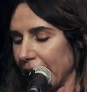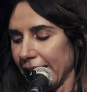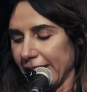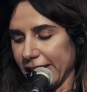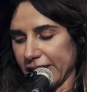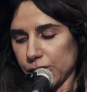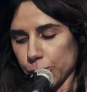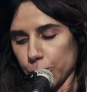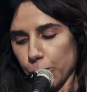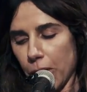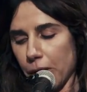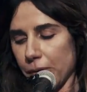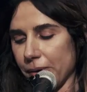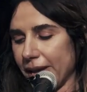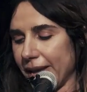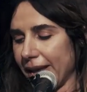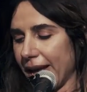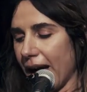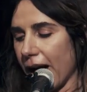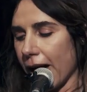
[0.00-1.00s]
It's
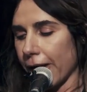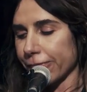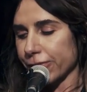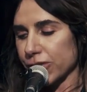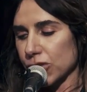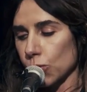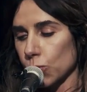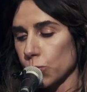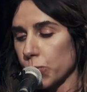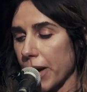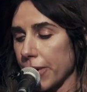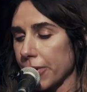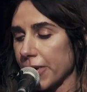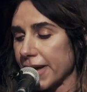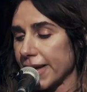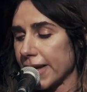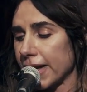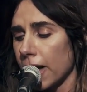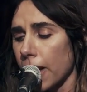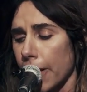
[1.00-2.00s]
worry after
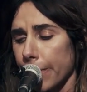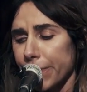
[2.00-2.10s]
worry,